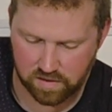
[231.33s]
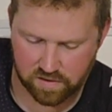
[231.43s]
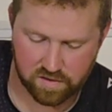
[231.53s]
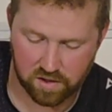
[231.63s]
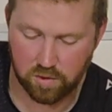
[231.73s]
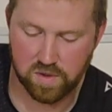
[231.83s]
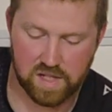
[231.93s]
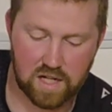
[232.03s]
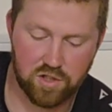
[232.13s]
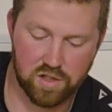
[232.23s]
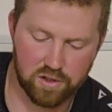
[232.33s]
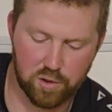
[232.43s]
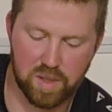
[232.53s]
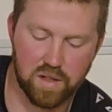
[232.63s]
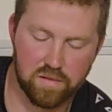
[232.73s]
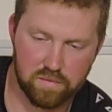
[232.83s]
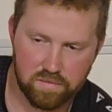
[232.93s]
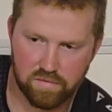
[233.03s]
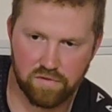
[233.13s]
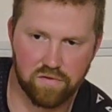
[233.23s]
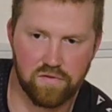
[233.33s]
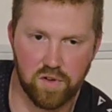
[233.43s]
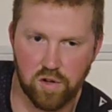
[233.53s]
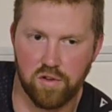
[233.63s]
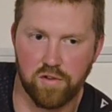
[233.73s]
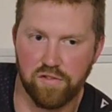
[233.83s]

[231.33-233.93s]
Still was actually a little bit further